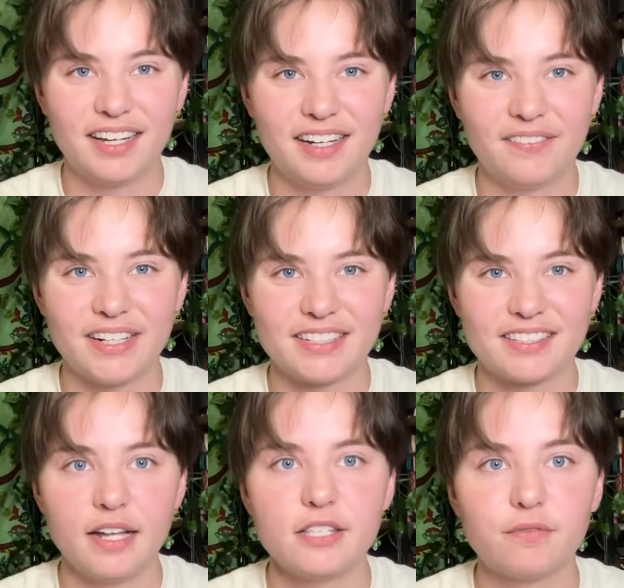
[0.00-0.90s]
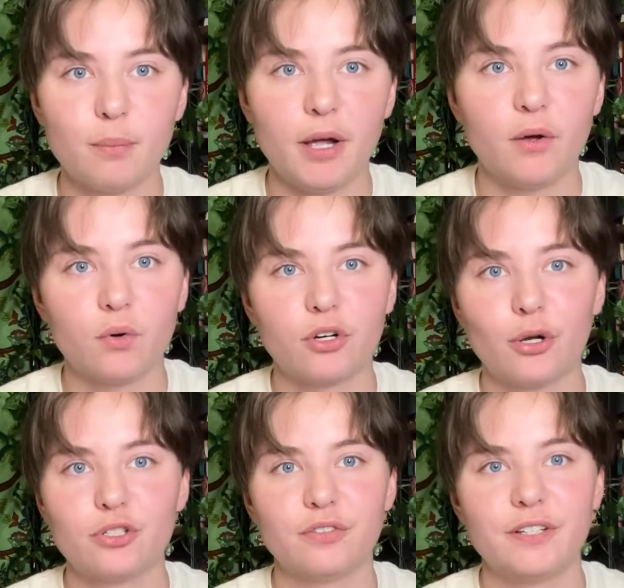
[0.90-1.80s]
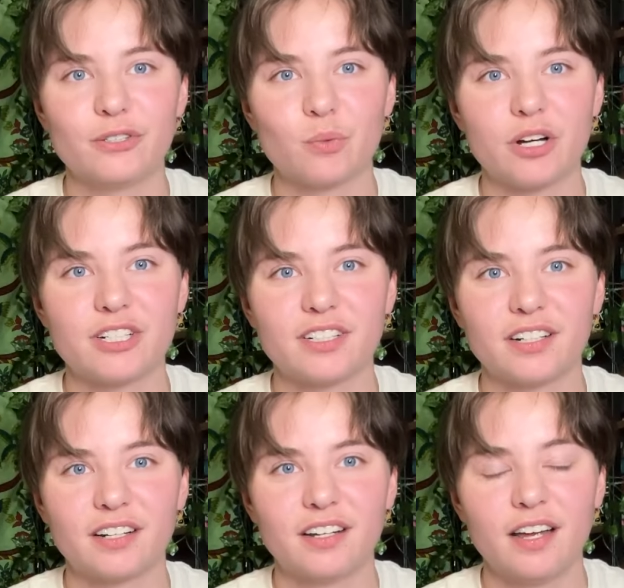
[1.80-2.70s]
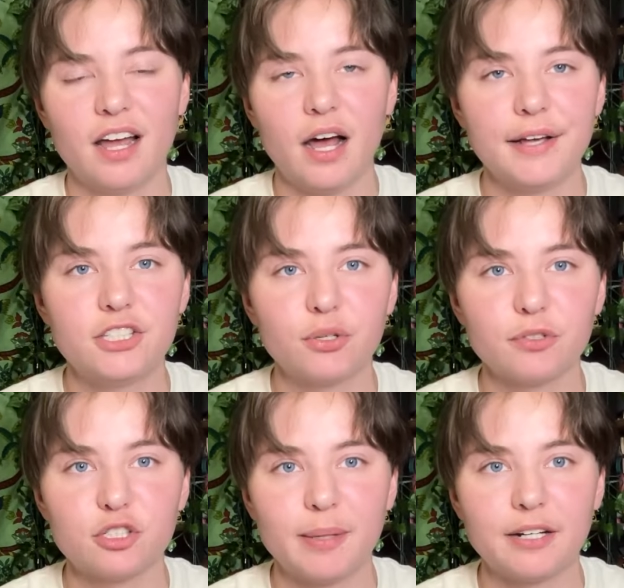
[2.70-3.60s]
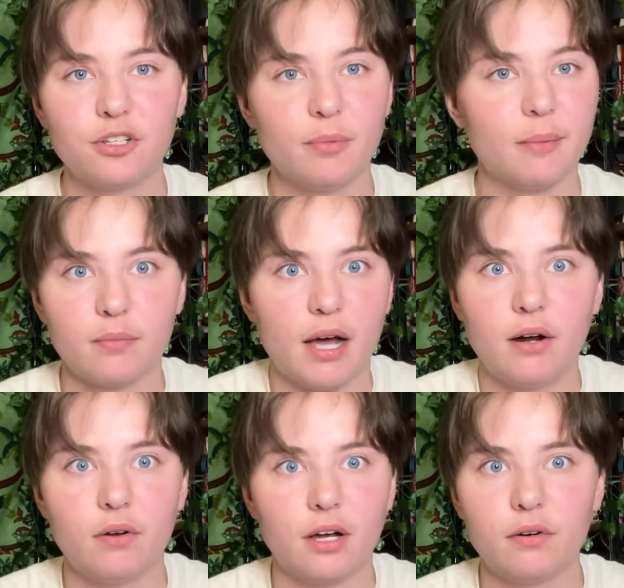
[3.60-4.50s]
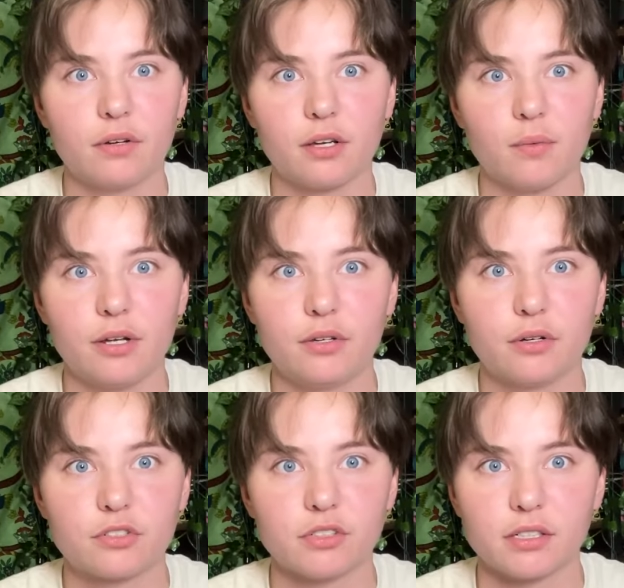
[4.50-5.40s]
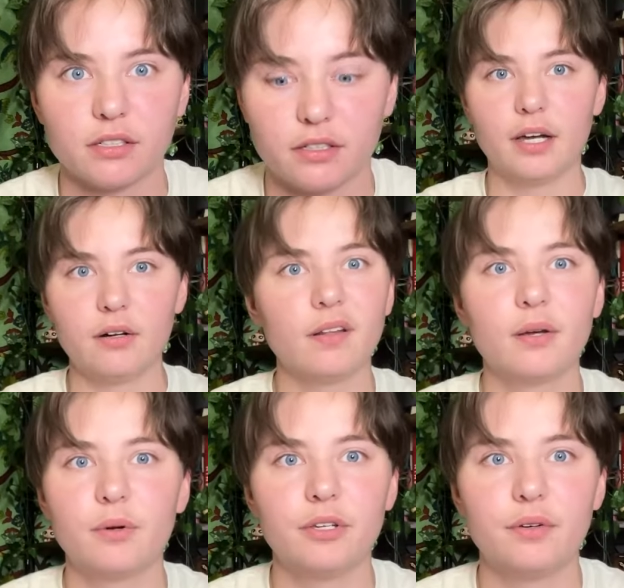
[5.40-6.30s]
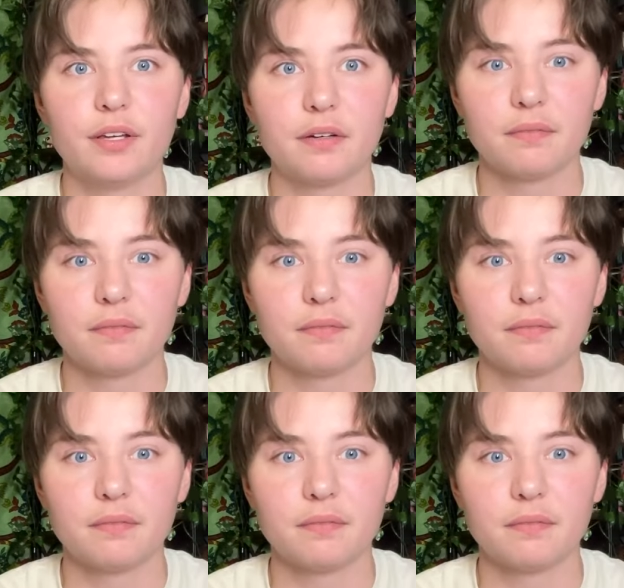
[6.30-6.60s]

Anyways, that's for my old coach if he's watching. I still respect you, man, but I don't I don't get why you coach like that. I don't like what you did.